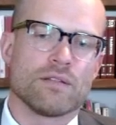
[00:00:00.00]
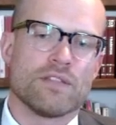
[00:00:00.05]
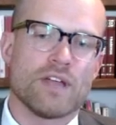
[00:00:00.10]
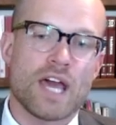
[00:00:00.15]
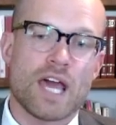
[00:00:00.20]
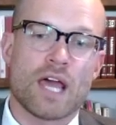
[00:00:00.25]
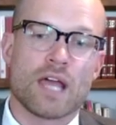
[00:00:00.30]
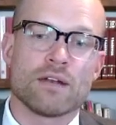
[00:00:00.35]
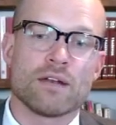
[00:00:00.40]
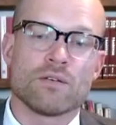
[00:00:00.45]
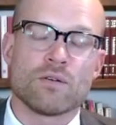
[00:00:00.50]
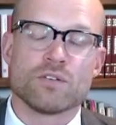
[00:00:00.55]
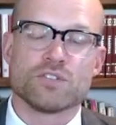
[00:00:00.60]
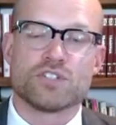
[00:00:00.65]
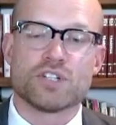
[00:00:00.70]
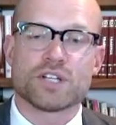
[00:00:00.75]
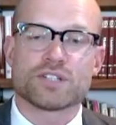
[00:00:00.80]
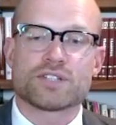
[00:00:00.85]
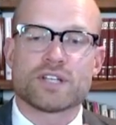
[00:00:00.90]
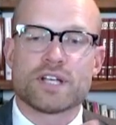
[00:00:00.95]
then,
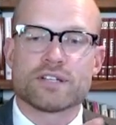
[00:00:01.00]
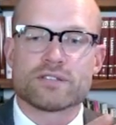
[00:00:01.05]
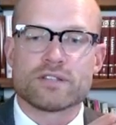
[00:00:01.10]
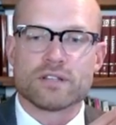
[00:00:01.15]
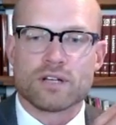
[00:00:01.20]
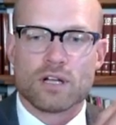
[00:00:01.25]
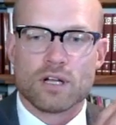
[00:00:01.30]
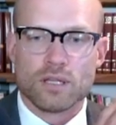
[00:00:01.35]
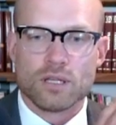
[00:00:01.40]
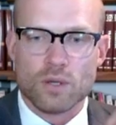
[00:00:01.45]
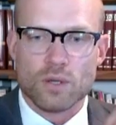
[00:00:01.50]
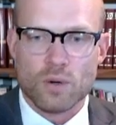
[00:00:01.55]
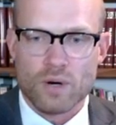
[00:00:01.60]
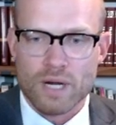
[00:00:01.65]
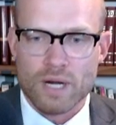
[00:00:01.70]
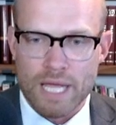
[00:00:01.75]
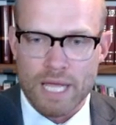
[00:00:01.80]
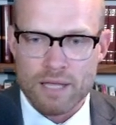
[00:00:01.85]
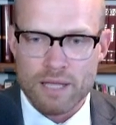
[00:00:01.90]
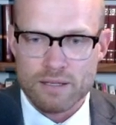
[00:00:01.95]
just as the
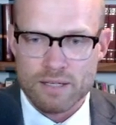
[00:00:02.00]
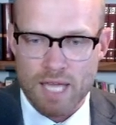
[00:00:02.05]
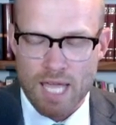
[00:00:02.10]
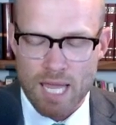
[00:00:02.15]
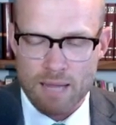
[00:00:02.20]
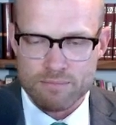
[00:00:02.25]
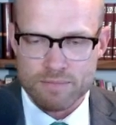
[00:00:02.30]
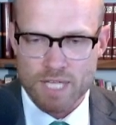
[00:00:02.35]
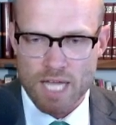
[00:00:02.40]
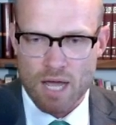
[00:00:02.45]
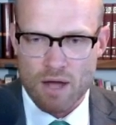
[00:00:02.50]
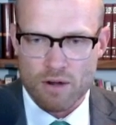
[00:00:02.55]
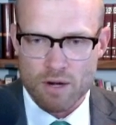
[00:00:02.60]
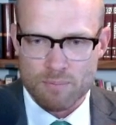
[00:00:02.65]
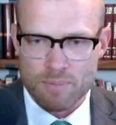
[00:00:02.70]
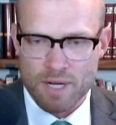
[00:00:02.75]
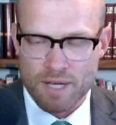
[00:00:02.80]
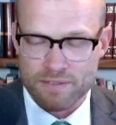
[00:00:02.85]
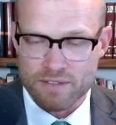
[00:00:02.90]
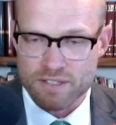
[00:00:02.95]
glory came down
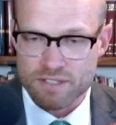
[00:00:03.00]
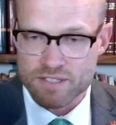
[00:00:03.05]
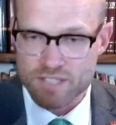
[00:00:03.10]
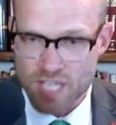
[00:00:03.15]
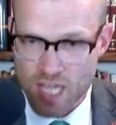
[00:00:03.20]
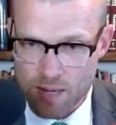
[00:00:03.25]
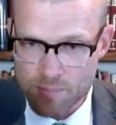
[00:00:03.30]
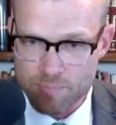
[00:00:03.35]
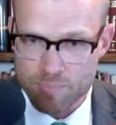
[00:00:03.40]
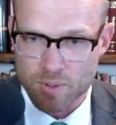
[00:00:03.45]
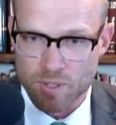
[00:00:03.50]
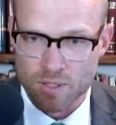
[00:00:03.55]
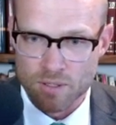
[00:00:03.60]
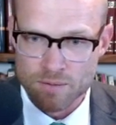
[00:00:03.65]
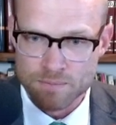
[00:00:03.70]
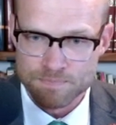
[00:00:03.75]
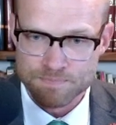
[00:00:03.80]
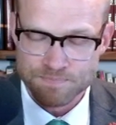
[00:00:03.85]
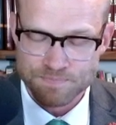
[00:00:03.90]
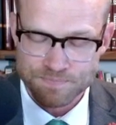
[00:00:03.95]
upon the
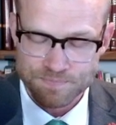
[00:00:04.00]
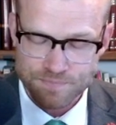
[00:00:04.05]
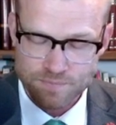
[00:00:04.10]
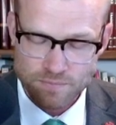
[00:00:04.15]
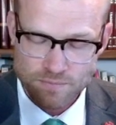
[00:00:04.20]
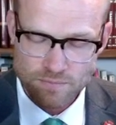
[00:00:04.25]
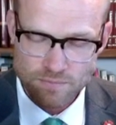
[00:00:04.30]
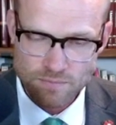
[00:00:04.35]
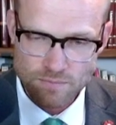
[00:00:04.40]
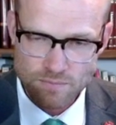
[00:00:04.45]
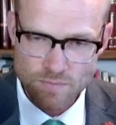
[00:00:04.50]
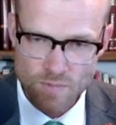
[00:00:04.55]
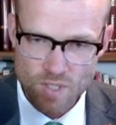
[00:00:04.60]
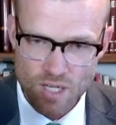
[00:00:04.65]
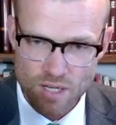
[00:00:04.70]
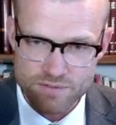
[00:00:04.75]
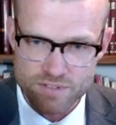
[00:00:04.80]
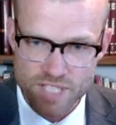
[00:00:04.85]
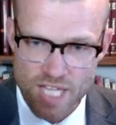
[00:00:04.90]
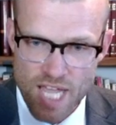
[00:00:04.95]
temple
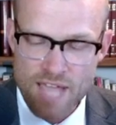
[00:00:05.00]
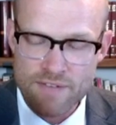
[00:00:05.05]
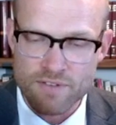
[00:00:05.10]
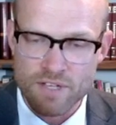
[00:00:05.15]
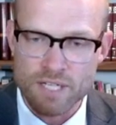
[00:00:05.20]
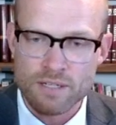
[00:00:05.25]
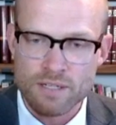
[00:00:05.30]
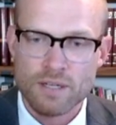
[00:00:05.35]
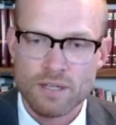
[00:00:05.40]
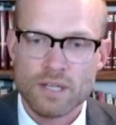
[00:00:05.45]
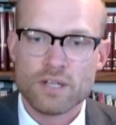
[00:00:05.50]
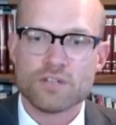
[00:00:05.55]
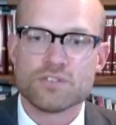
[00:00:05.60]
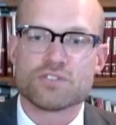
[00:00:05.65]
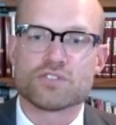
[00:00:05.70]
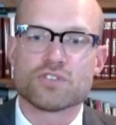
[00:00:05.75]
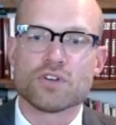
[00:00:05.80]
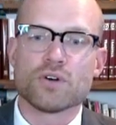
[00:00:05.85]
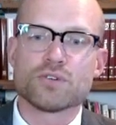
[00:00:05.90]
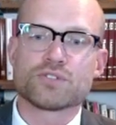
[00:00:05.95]
of David,
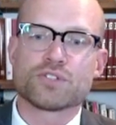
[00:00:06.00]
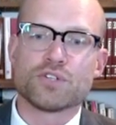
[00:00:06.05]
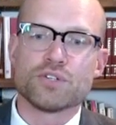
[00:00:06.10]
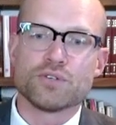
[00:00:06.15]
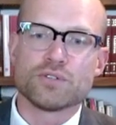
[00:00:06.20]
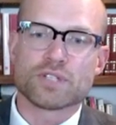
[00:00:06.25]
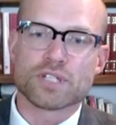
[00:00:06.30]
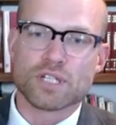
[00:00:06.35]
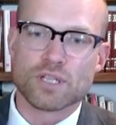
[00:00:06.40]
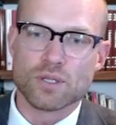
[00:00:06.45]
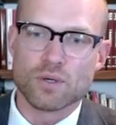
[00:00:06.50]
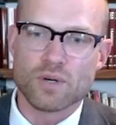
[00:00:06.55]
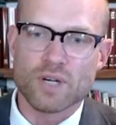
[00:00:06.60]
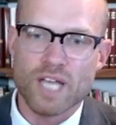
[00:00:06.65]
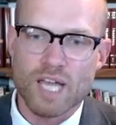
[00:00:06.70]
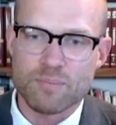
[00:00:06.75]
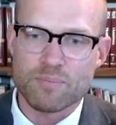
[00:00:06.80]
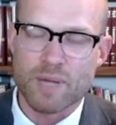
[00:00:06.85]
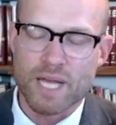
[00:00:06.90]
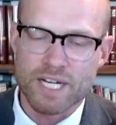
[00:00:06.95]
so too the
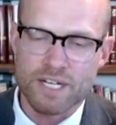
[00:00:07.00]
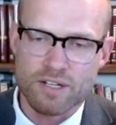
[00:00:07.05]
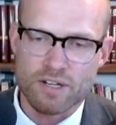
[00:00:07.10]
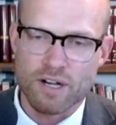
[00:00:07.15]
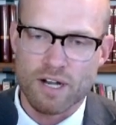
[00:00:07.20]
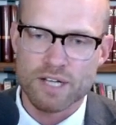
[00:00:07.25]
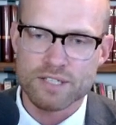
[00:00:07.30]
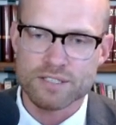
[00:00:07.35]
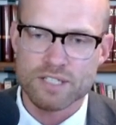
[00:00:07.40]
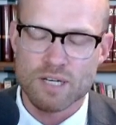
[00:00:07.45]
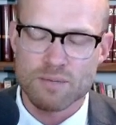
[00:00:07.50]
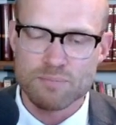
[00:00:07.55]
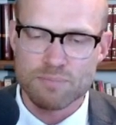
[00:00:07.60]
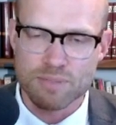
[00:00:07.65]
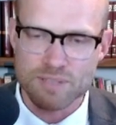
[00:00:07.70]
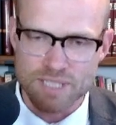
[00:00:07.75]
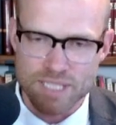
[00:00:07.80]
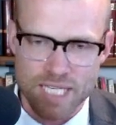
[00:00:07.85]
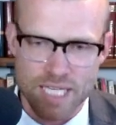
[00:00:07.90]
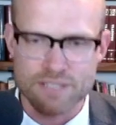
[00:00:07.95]
glory at Pentecost
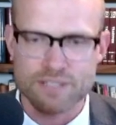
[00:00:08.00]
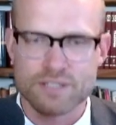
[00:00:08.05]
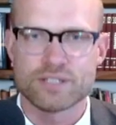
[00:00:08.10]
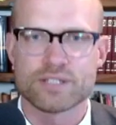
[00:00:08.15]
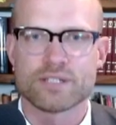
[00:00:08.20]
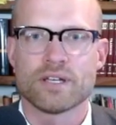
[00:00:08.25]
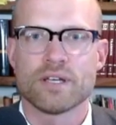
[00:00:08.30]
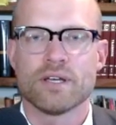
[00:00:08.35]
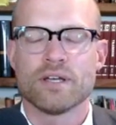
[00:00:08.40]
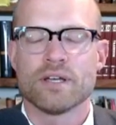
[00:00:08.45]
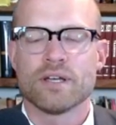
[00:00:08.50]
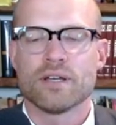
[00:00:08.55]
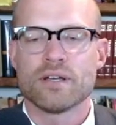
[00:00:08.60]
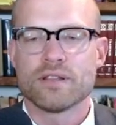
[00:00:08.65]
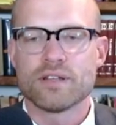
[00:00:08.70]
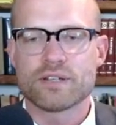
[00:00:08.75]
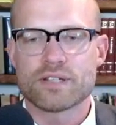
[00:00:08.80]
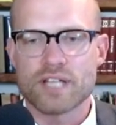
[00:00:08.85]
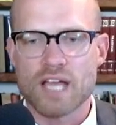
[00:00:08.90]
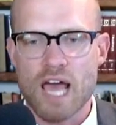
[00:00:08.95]
completes
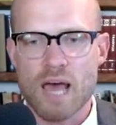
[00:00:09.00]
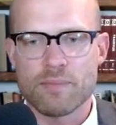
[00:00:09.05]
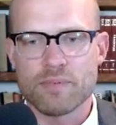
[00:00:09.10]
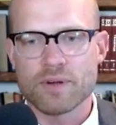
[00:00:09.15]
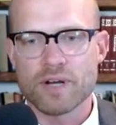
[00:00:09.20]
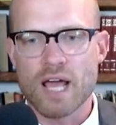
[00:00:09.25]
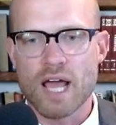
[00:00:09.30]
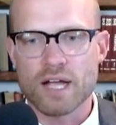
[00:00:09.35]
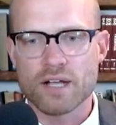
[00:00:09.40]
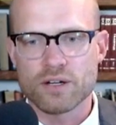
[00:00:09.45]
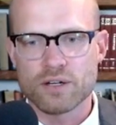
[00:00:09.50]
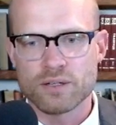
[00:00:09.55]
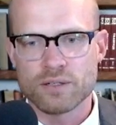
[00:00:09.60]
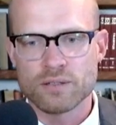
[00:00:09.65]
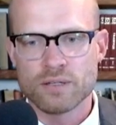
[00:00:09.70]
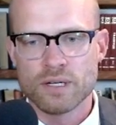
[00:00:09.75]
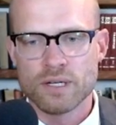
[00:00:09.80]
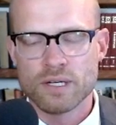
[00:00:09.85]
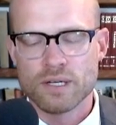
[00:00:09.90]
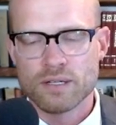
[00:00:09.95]
the
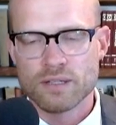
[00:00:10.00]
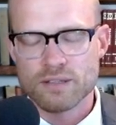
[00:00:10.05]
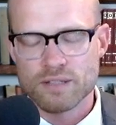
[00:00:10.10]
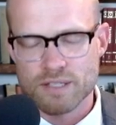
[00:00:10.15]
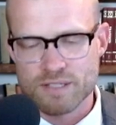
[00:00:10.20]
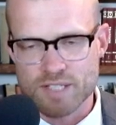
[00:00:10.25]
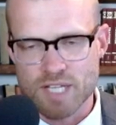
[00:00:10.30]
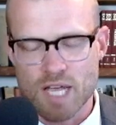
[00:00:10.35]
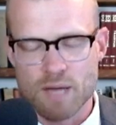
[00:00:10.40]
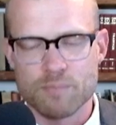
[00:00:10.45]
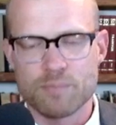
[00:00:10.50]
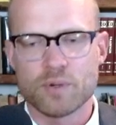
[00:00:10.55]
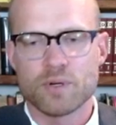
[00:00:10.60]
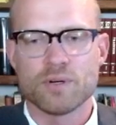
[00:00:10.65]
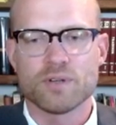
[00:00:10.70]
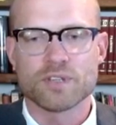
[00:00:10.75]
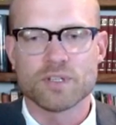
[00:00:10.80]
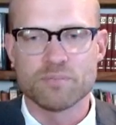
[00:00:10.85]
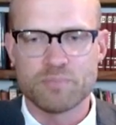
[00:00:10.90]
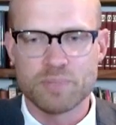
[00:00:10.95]
tabernacle, the
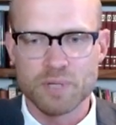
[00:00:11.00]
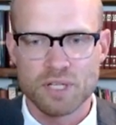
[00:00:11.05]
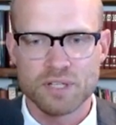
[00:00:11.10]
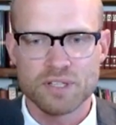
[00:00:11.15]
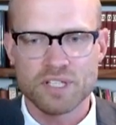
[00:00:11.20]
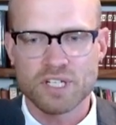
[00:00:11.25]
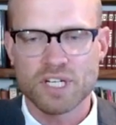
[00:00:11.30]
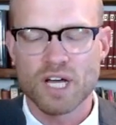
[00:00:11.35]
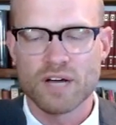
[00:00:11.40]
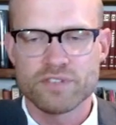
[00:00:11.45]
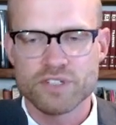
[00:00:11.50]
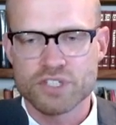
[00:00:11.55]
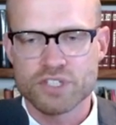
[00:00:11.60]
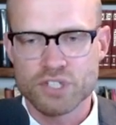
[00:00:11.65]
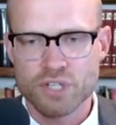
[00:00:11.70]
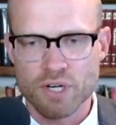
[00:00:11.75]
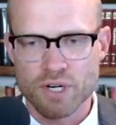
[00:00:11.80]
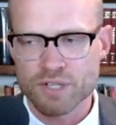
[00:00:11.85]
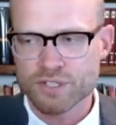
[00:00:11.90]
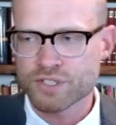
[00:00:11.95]
temple, the building of the
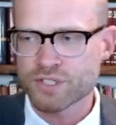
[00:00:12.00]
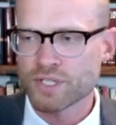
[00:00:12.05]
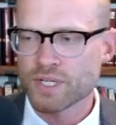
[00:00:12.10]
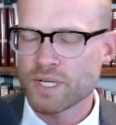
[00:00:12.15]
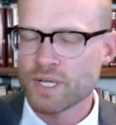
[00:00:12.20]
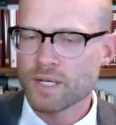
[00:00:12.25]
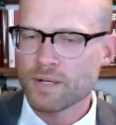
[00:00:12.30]
church,